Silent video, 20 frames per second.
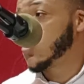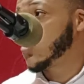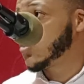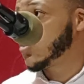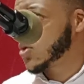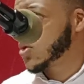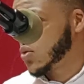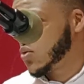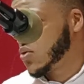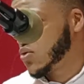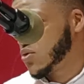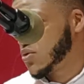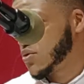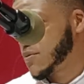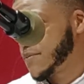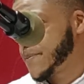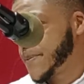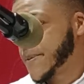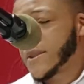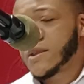Also,
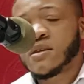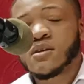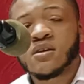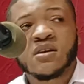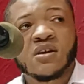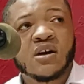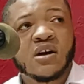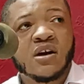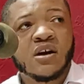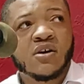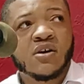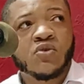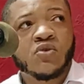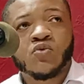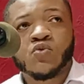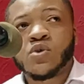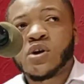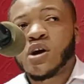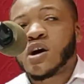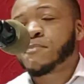
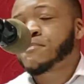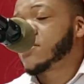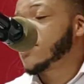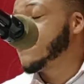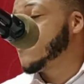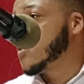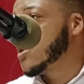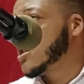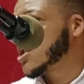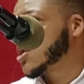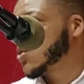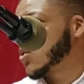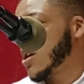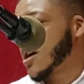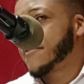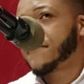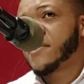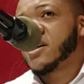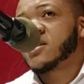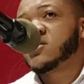we are privileged to
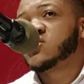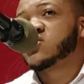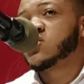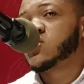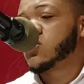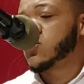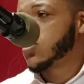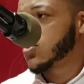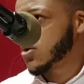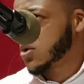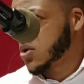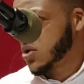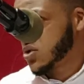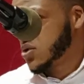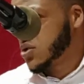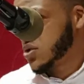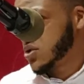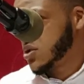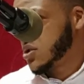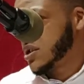have NGOs
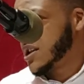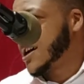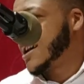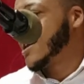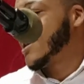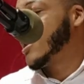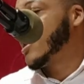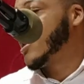that are